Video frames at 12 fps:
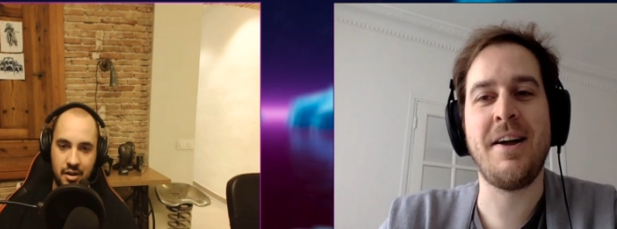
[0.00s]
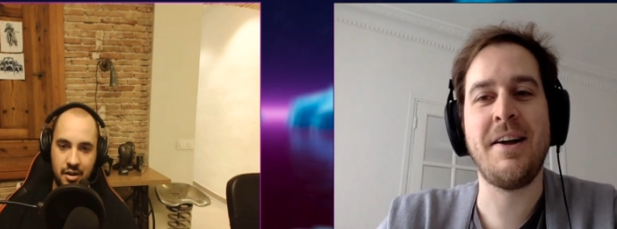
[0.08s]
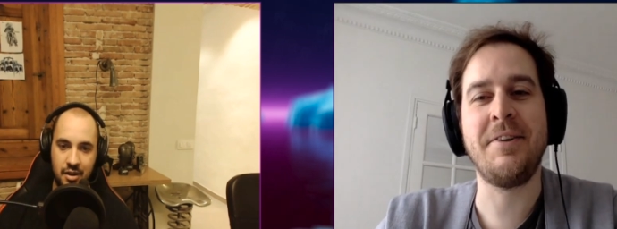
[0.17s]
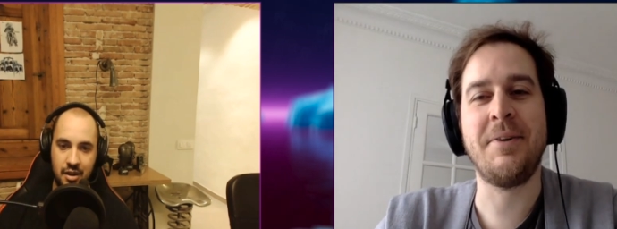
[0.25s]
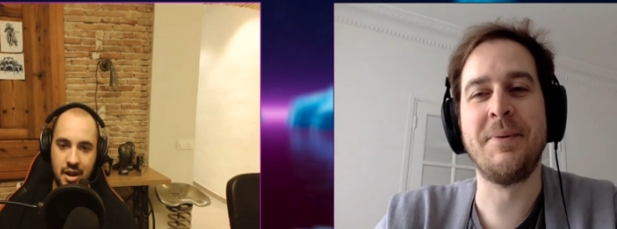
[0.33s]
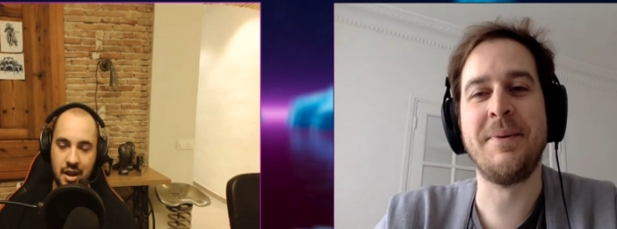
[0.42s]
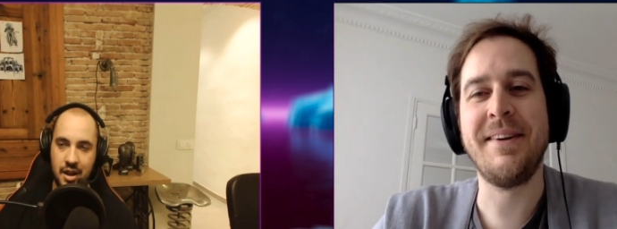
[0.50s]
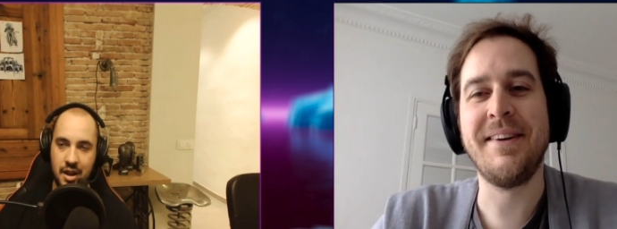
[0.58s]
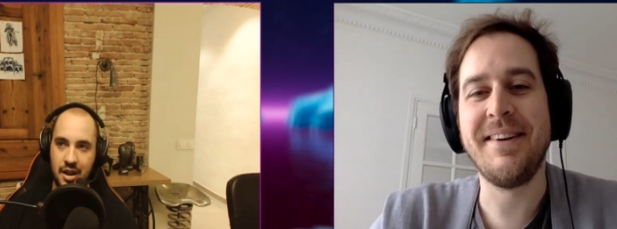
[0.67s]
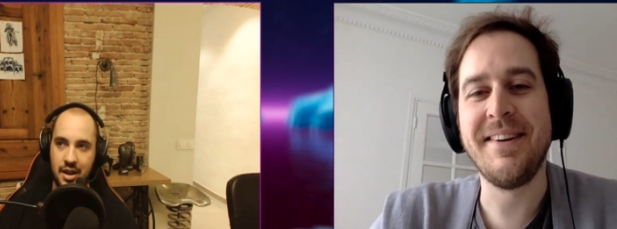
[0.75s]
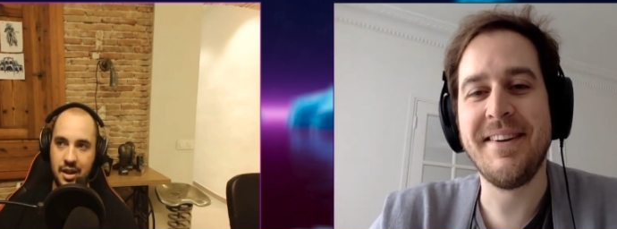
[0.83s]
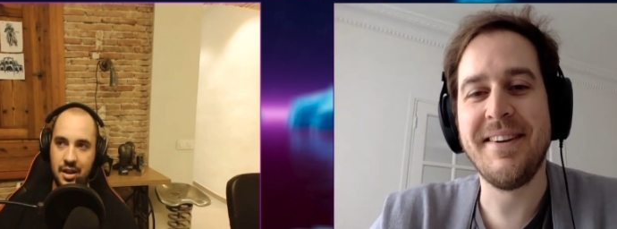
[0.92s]
Speaker 1: I don't
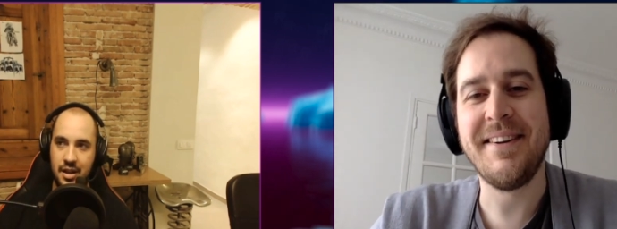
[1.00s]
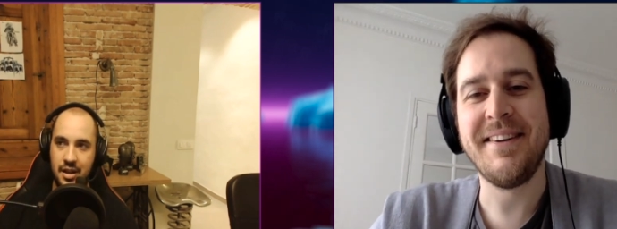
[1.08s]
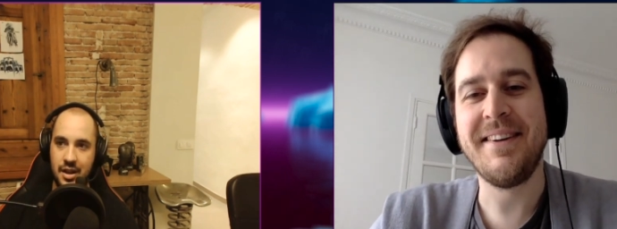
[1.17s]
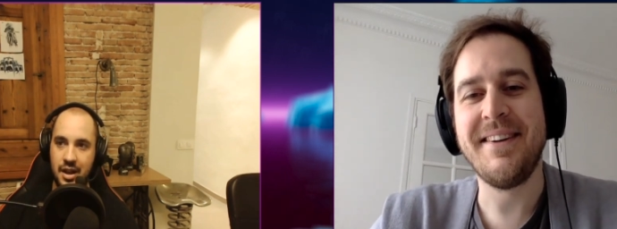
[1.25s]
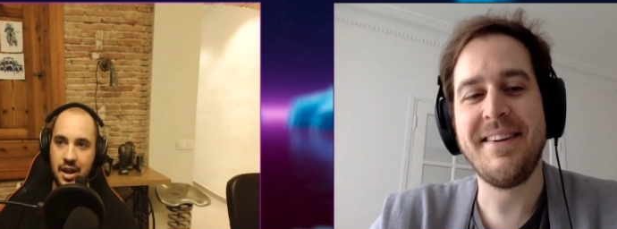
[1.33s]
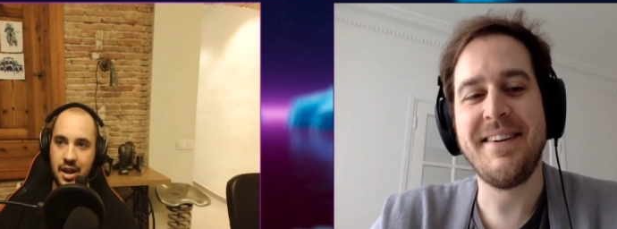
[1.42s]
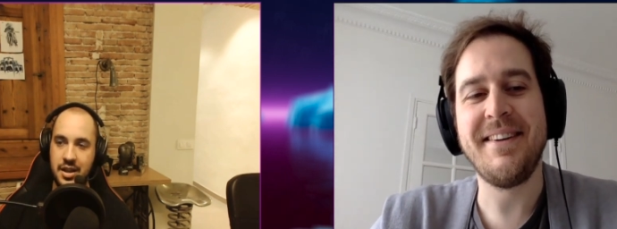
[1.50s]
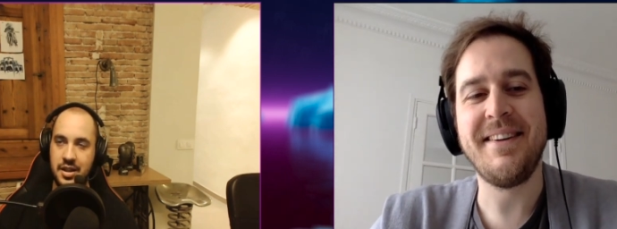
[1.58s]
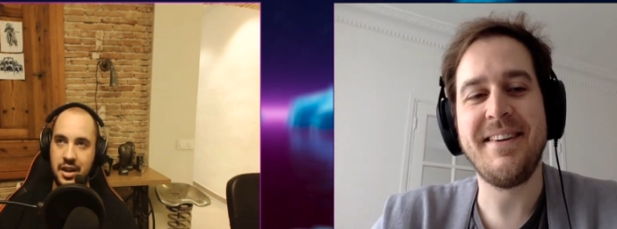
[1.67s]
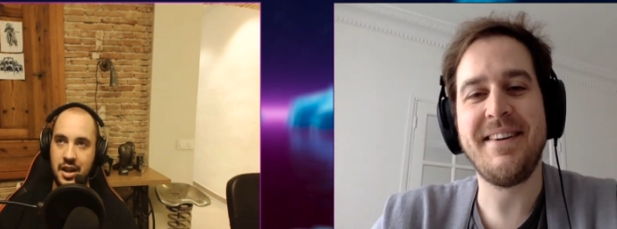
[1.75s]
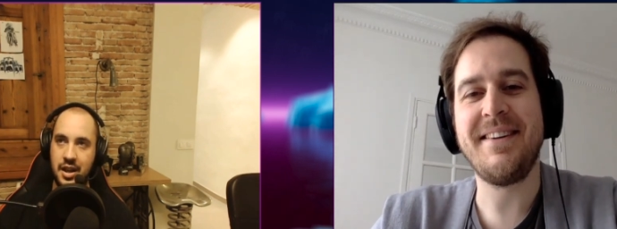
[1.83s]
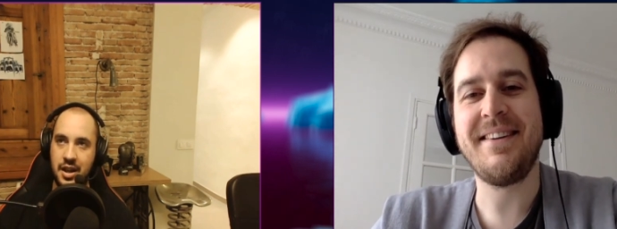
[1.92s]

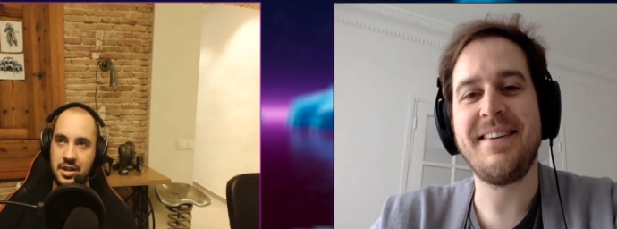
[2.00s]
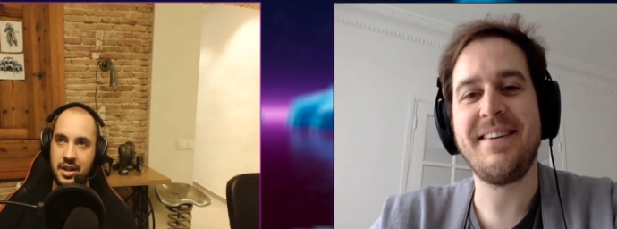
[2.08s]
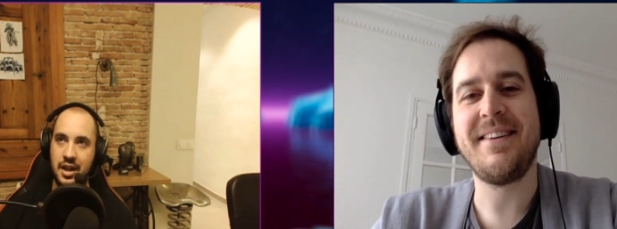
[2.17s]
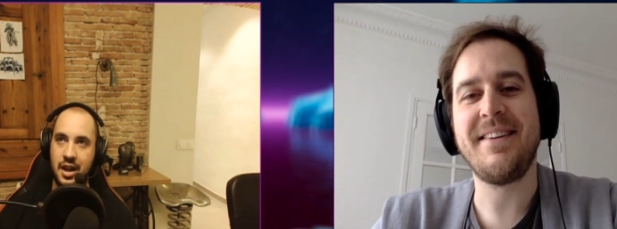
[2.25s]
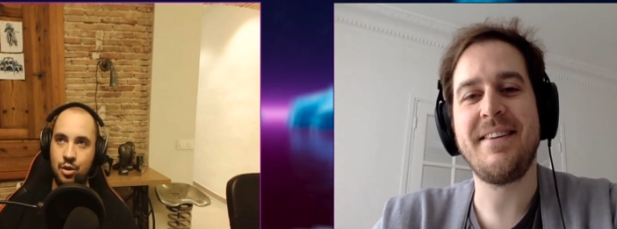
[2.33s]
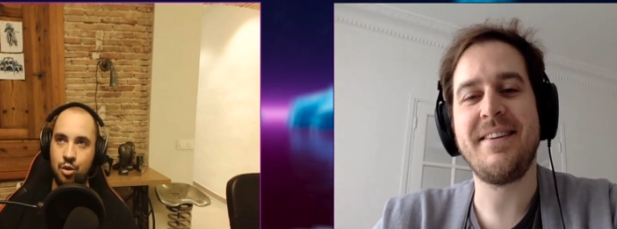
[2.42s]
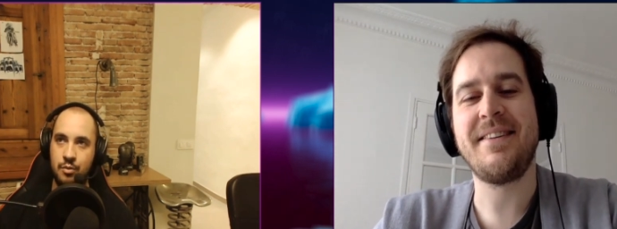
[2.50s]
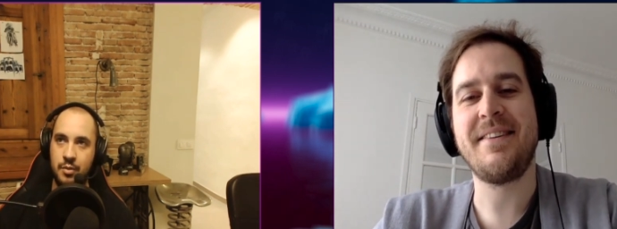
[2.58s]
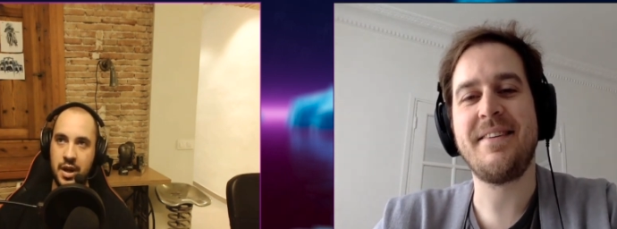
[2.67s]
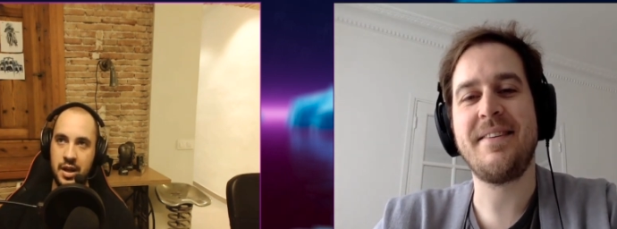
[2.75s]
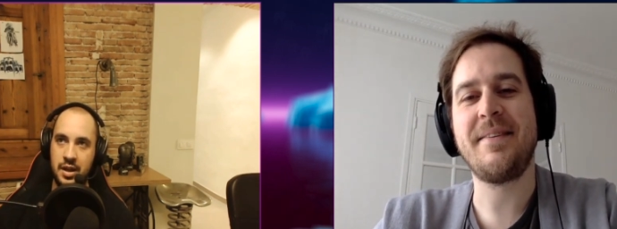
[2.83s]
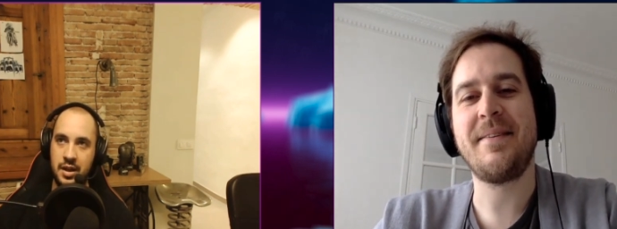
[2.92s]
he's a he's a guy who
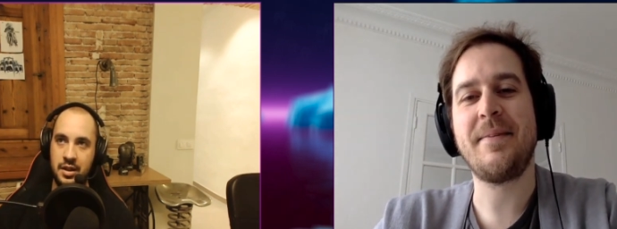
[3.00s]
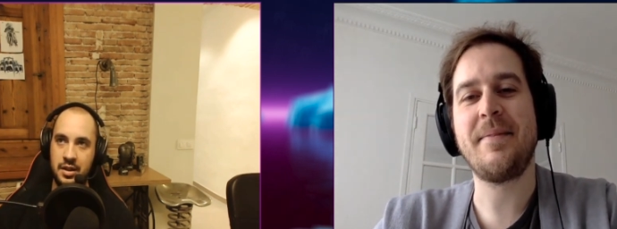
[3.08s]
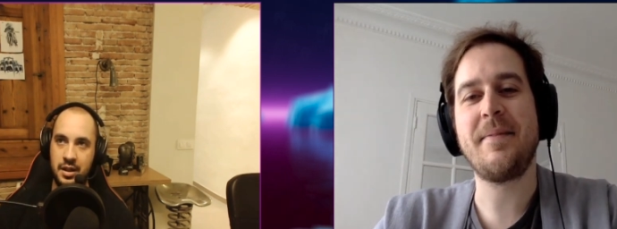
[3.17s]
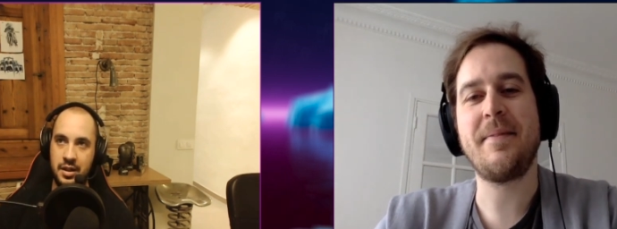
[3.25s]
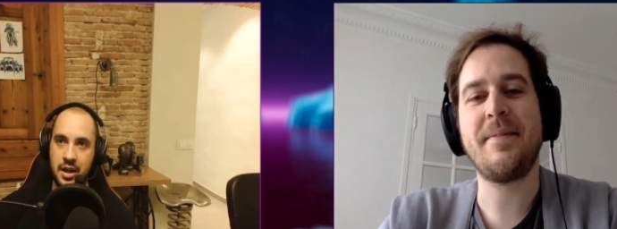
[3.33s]
made